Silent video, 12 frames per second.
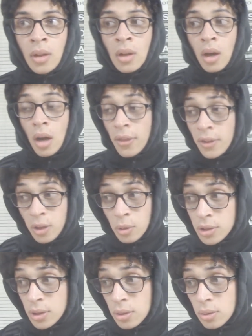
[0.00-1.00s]
I think it
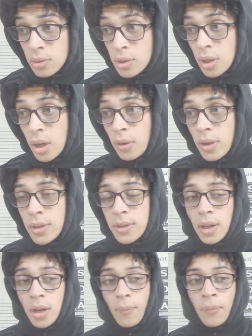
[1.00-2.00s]
was huge, you know, because
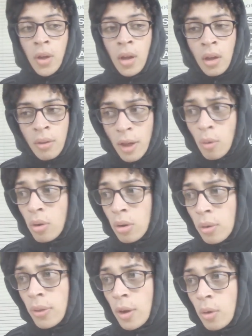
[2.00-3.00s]
they
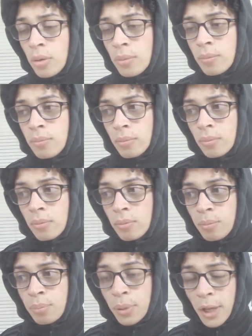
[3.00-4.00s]
were
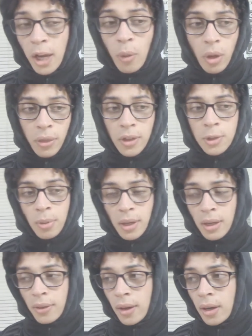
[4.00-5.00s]
playing with us, playing
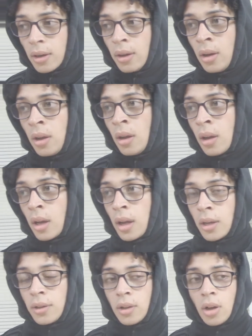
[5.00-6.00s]
in there.
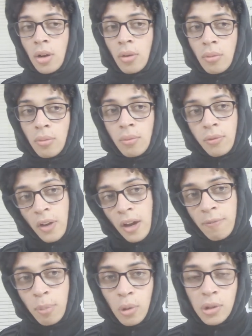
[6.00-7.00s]
And, you know,
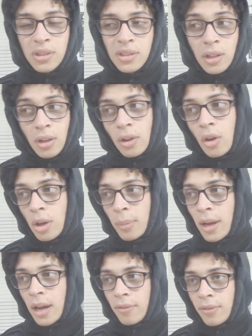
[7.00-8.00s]
5 points, you know, going up
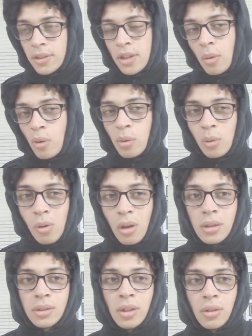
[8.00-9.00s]
half, that's not what we
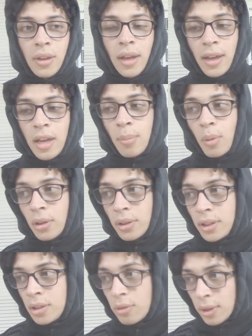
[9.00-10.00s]
want. So that eight-point
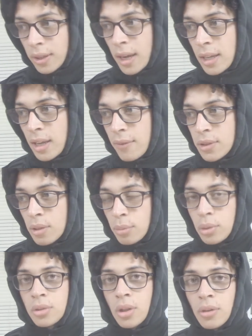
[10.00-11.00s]
lead really kind of gave us a
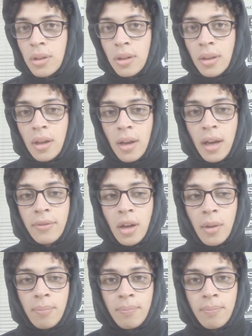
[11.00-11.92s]
boost going into the halftime.